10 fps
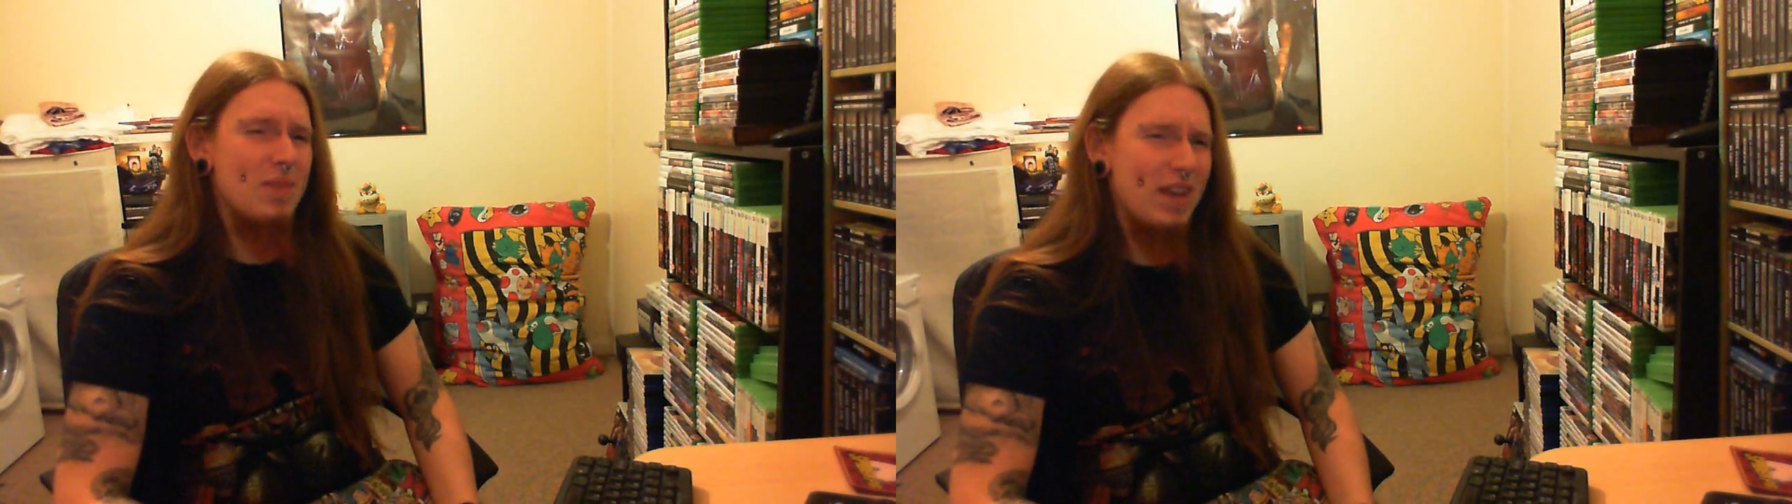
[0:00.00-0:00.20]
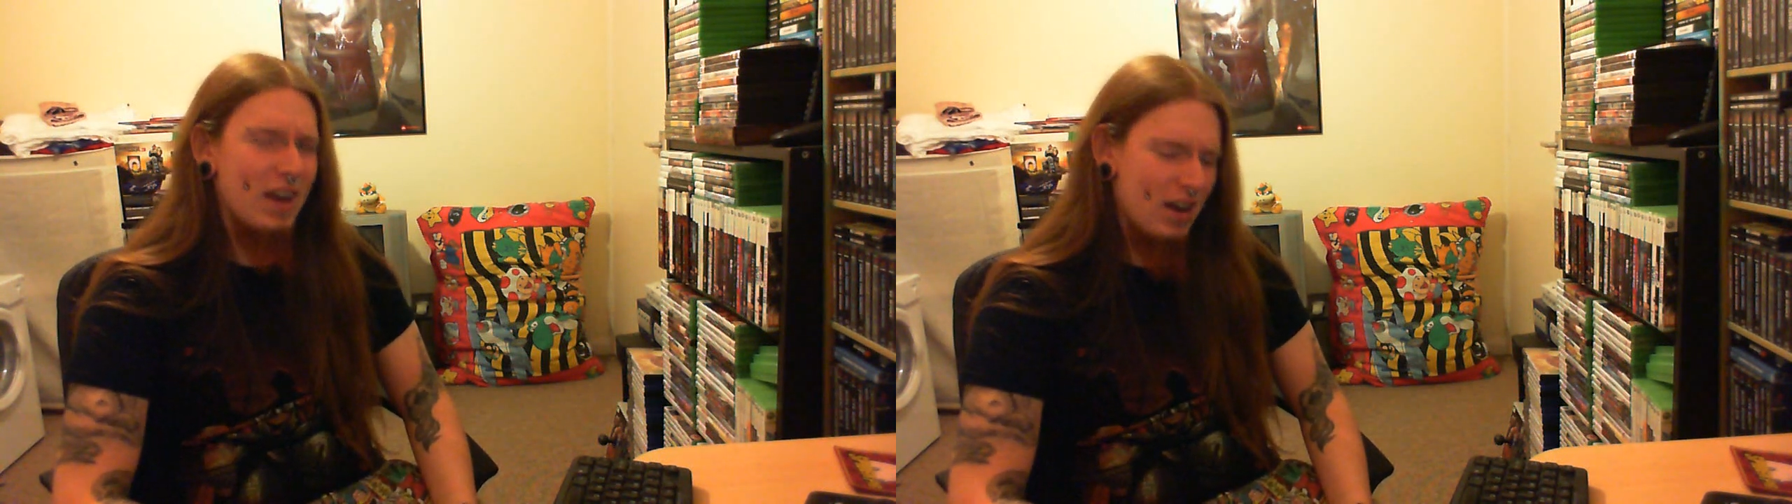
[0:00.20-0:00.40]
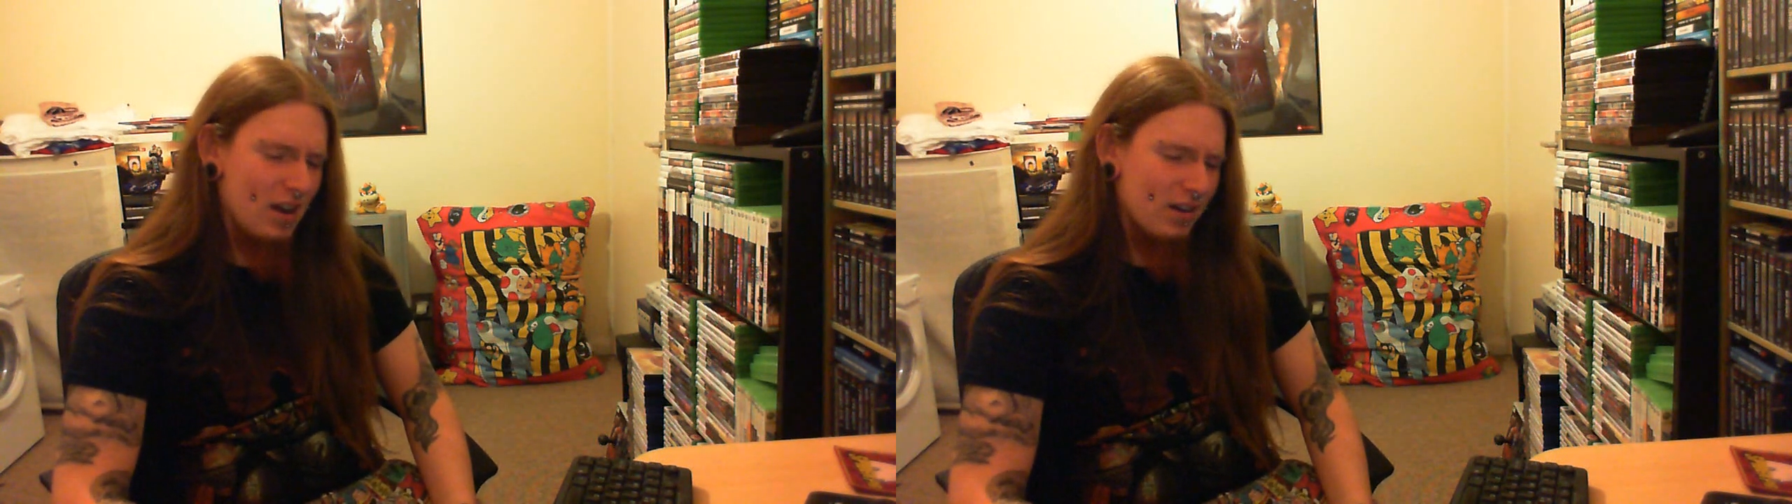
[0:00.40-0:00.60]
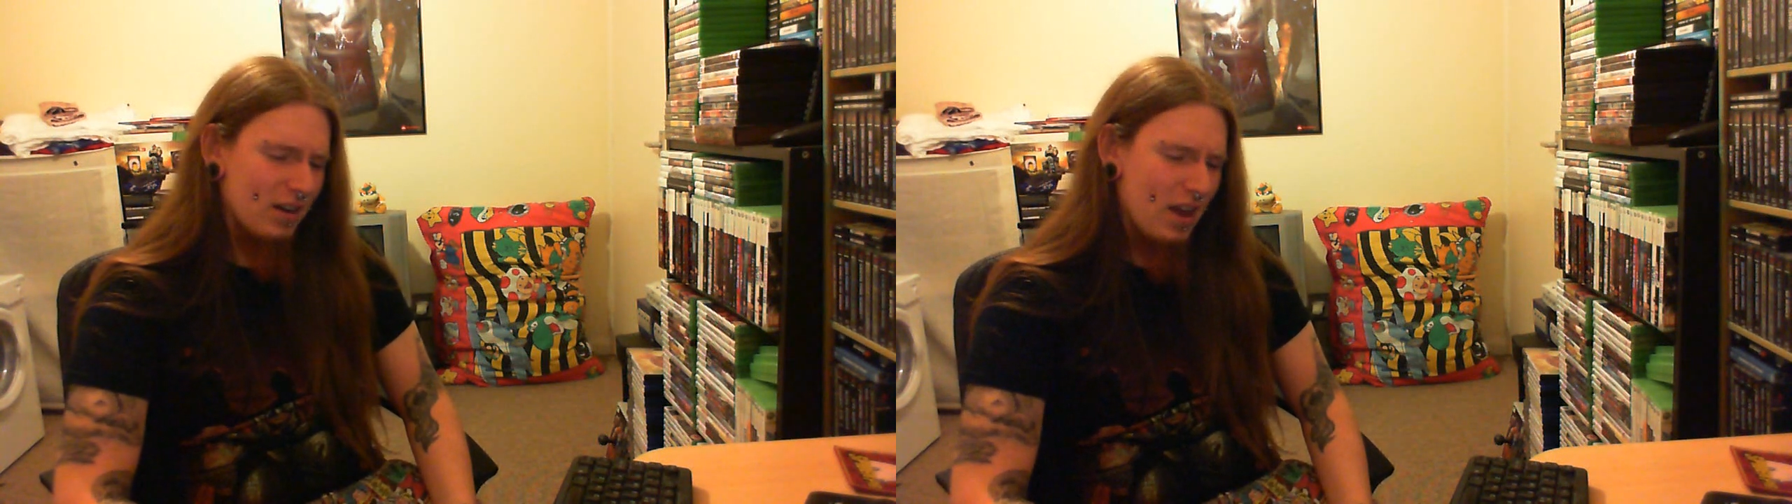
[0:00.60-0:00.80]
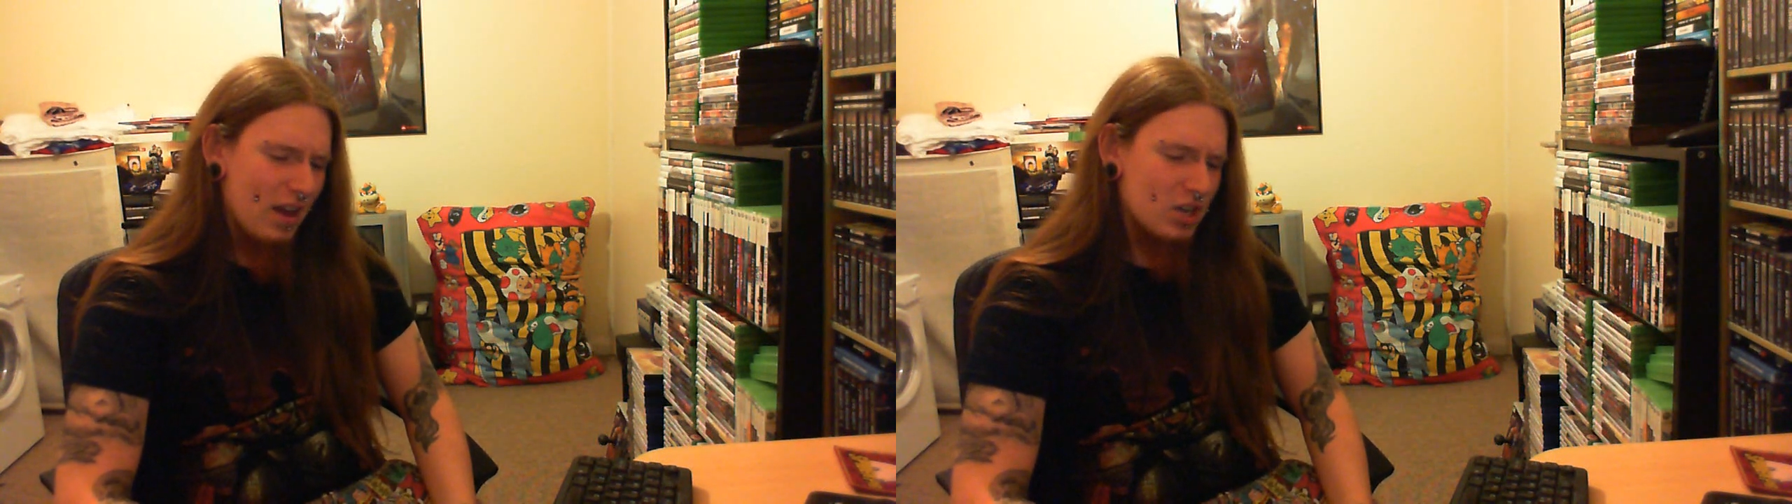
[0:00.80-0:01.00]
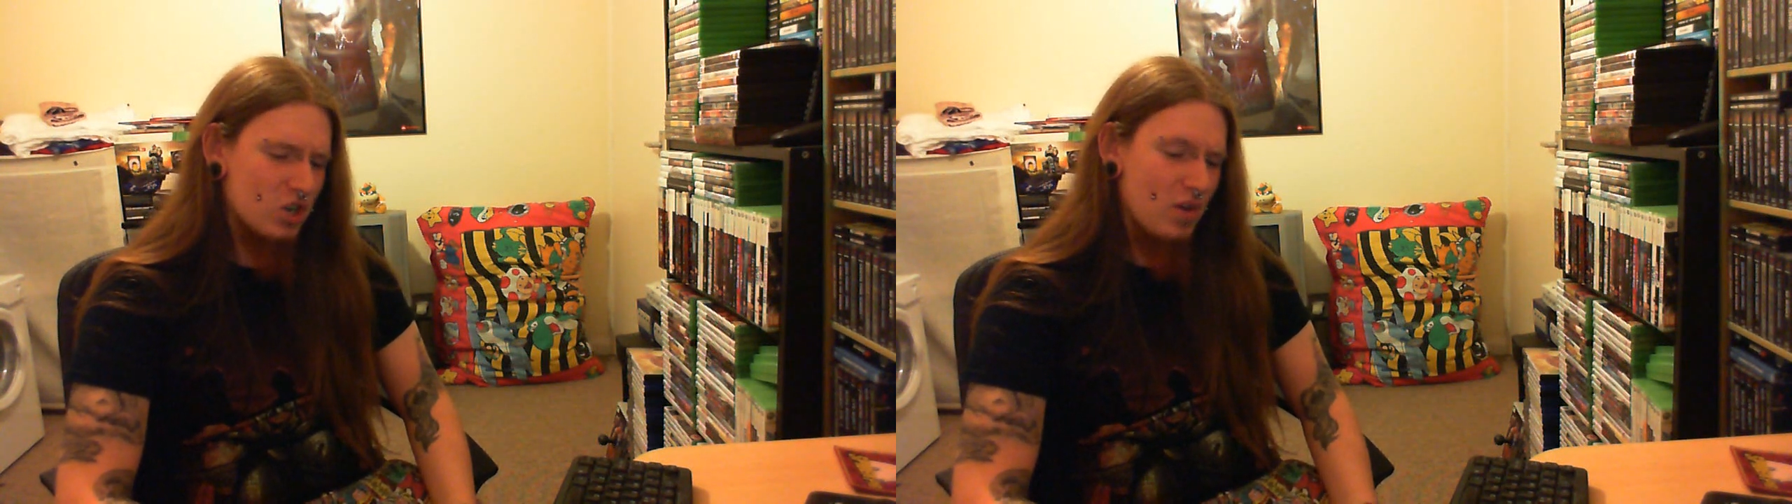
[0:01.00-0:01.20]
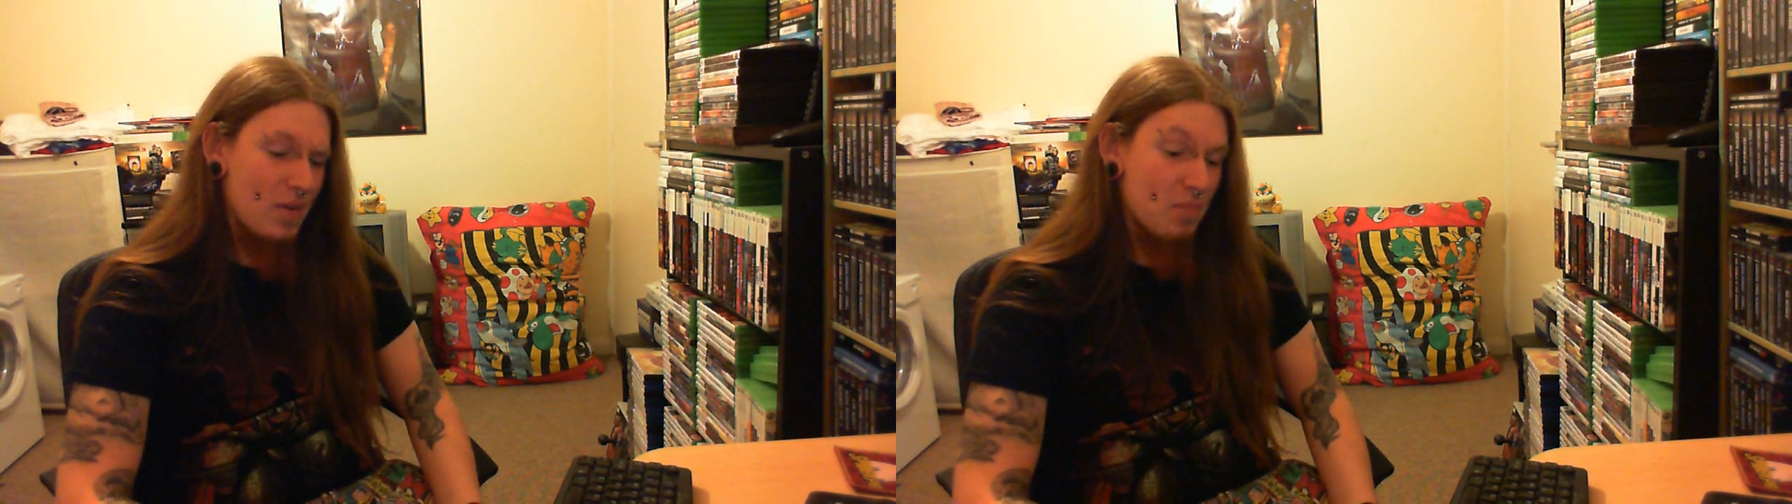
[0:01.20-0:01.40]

hard yet extremely